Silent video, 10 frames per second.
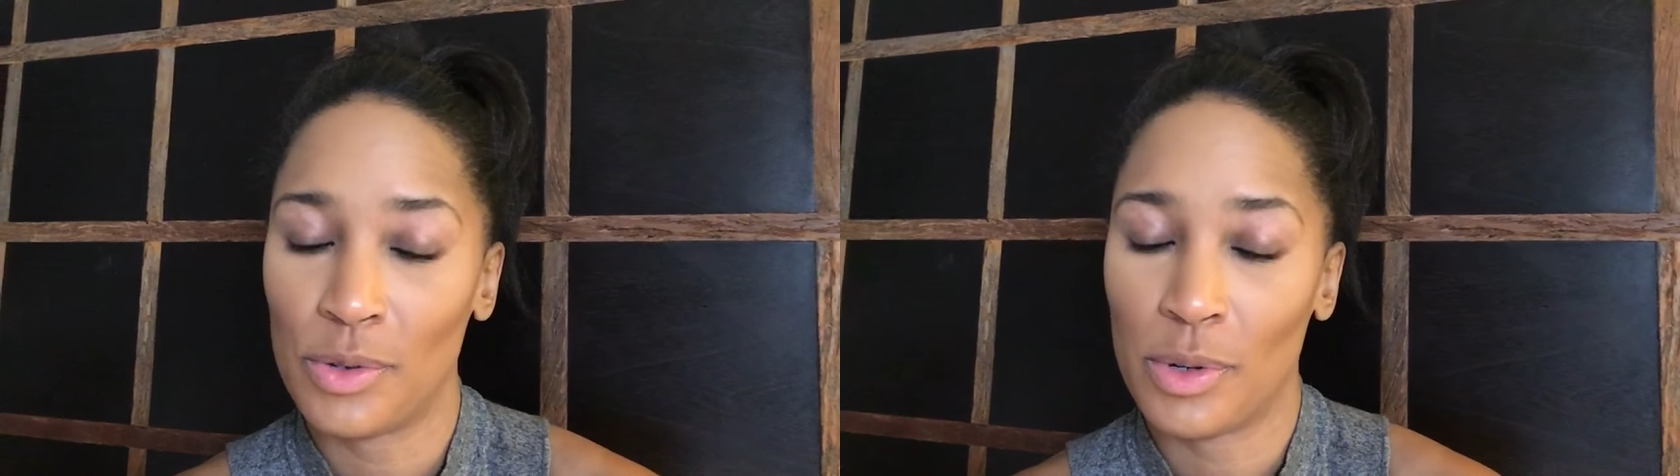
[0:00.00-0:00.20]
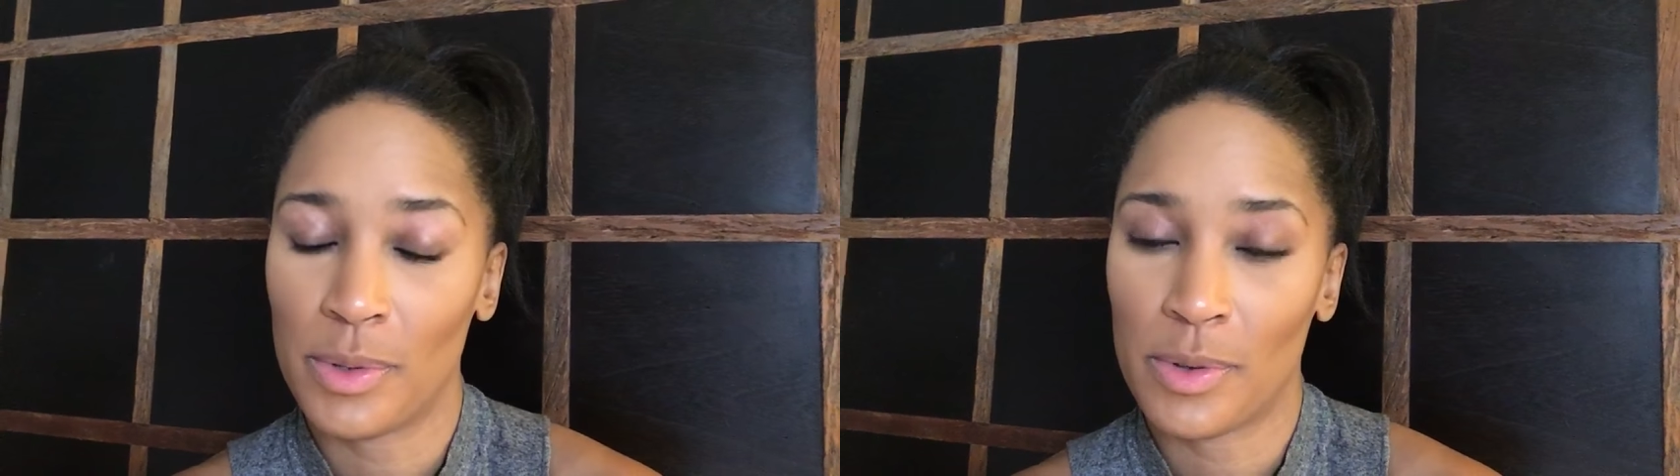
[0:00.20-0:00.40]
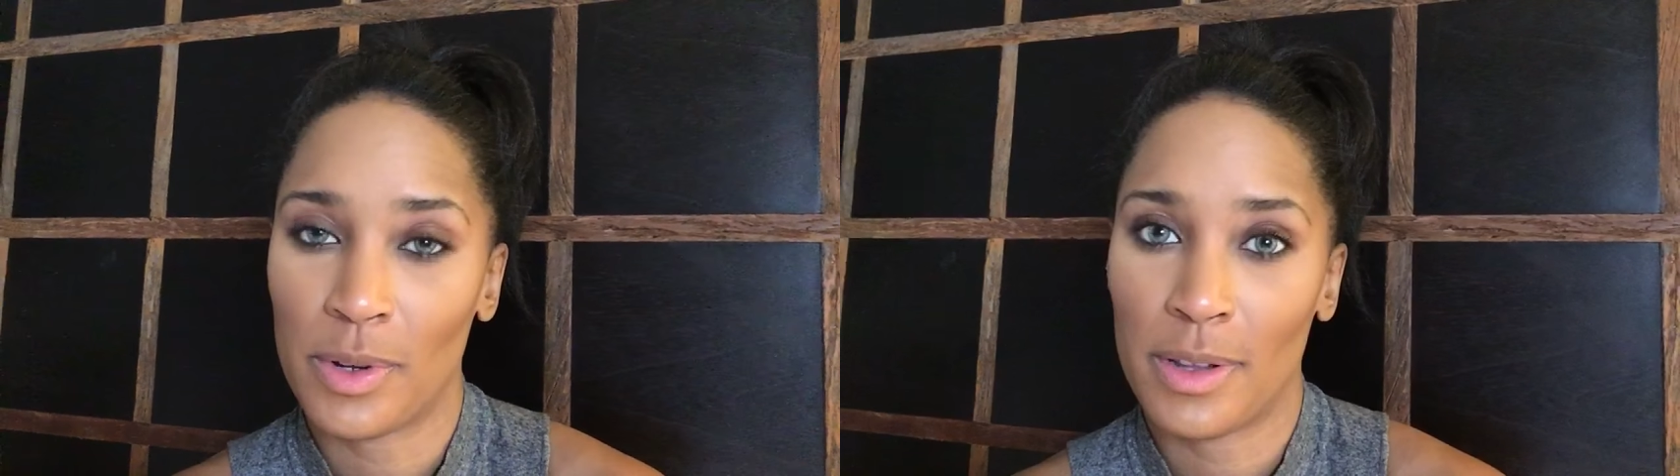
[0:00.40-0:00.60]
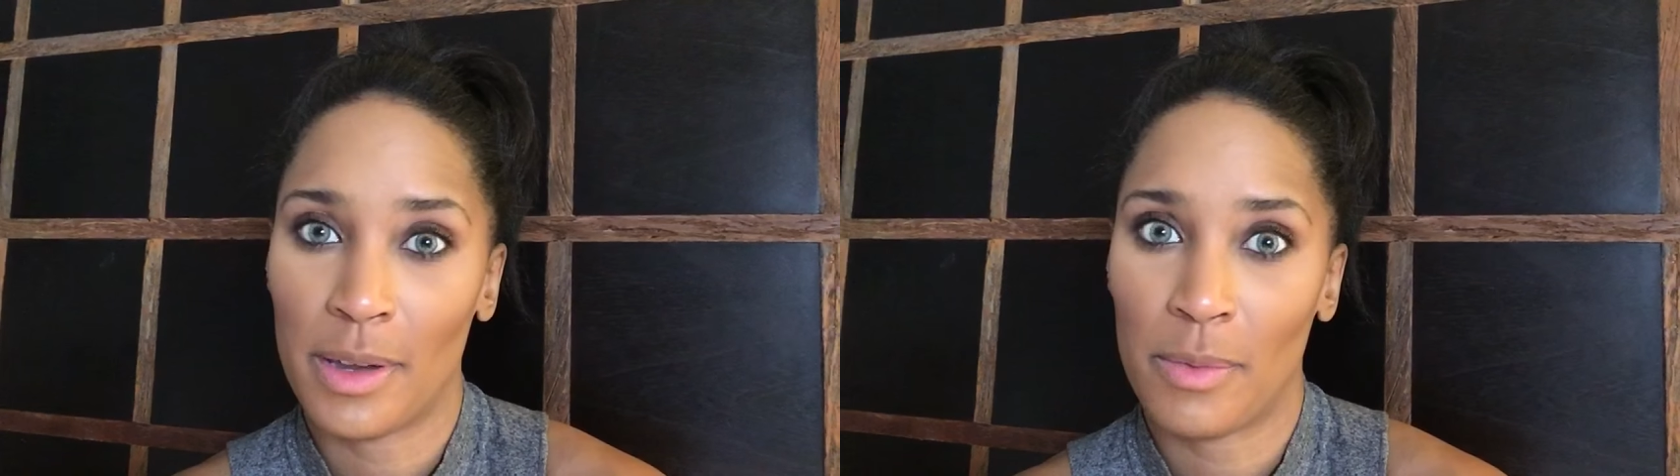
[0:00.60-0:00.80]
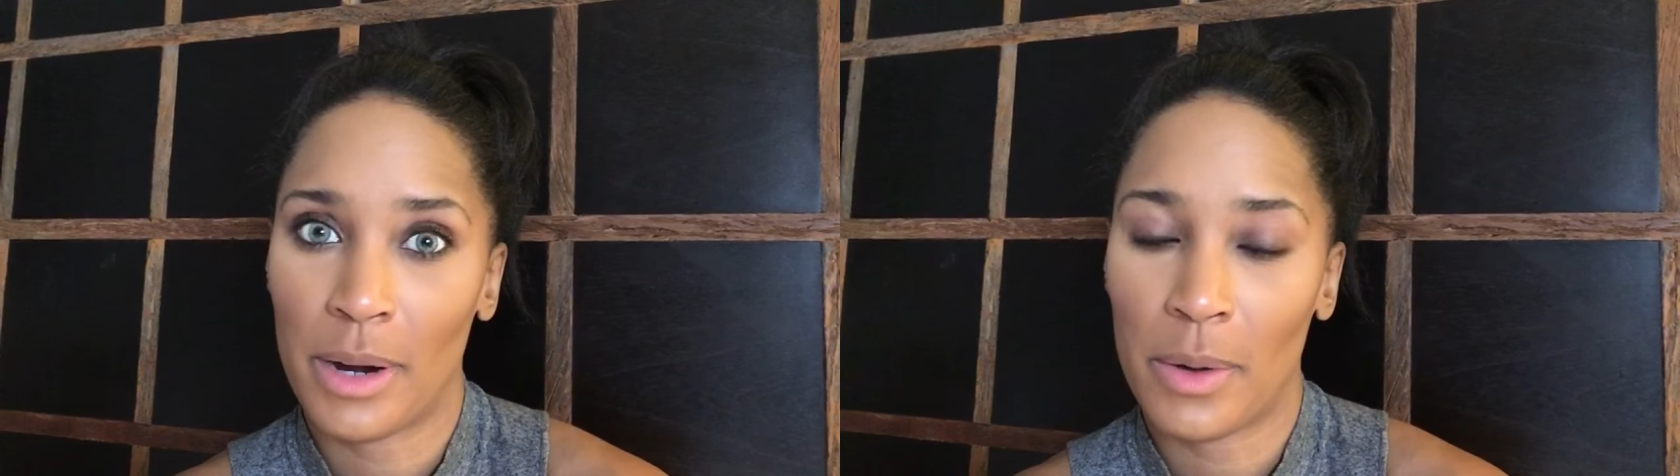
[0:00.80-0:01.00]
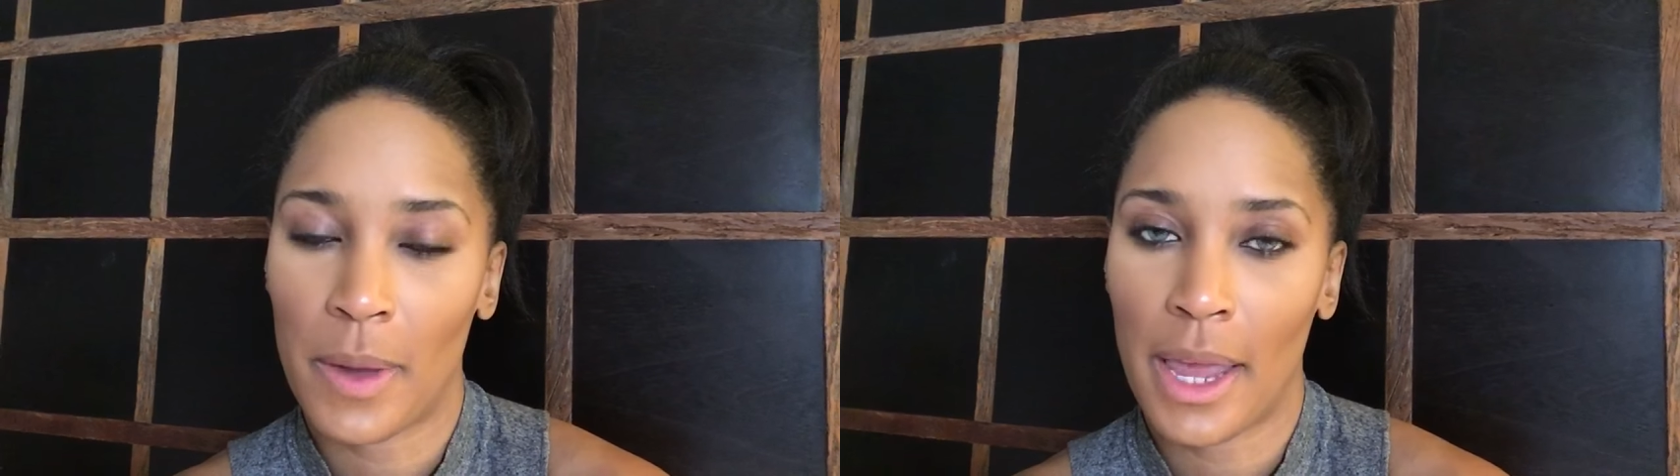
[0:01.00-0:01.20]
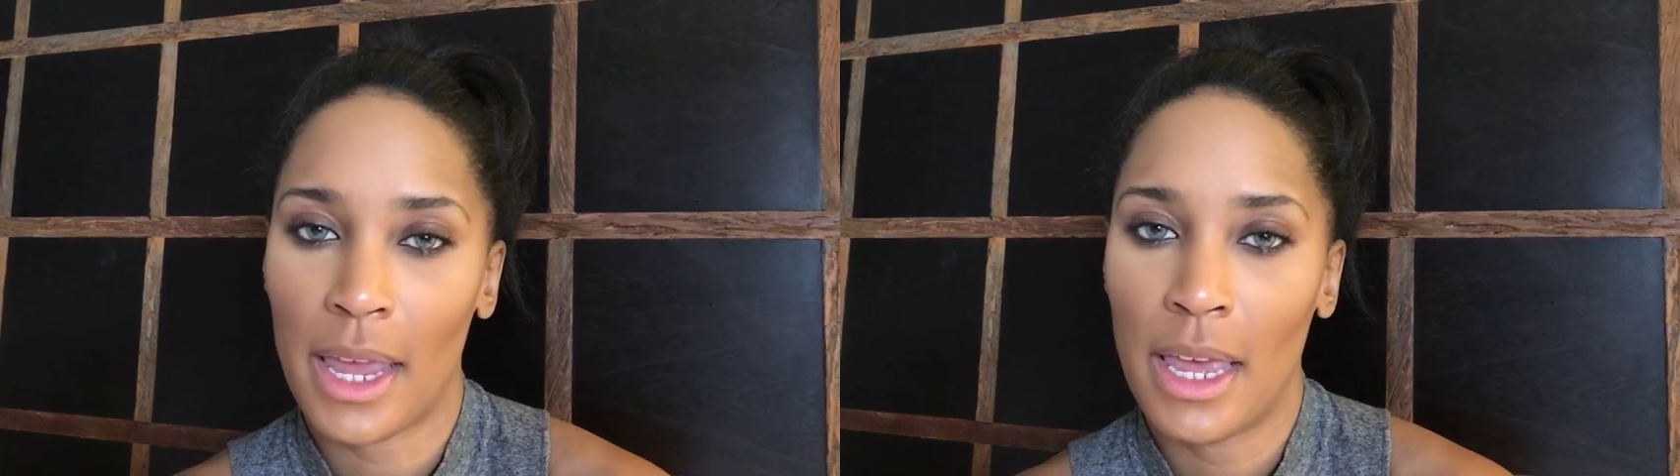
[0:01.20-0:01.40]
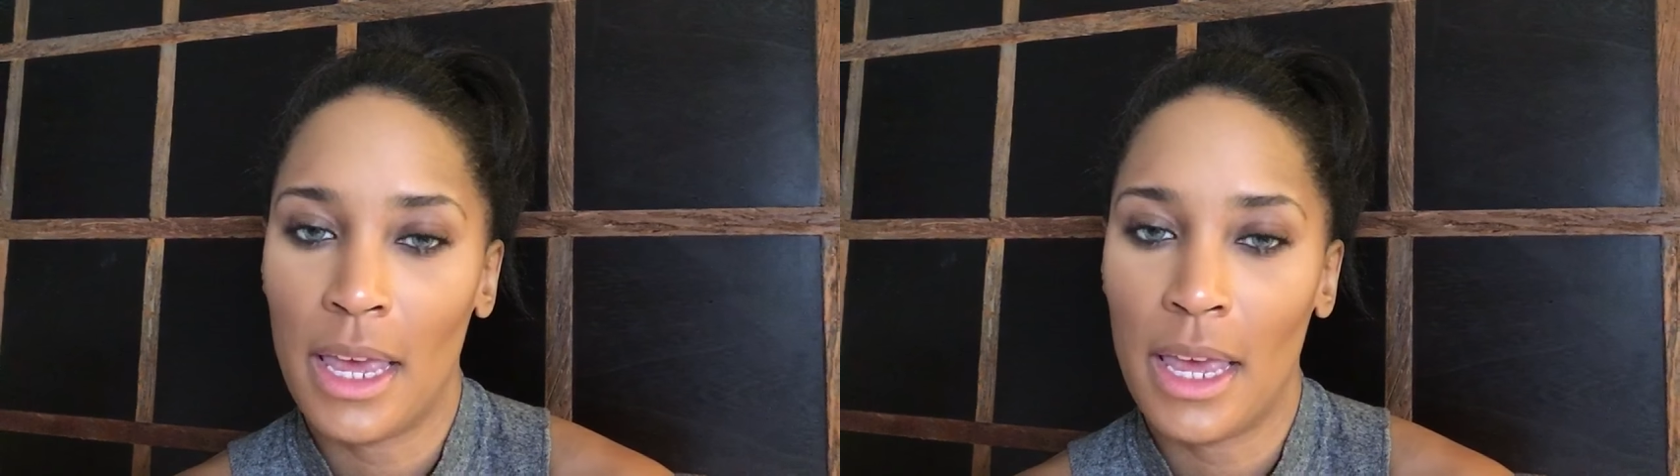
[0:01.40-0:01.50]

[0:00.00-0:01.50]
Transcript: you'll know what's going on like right away.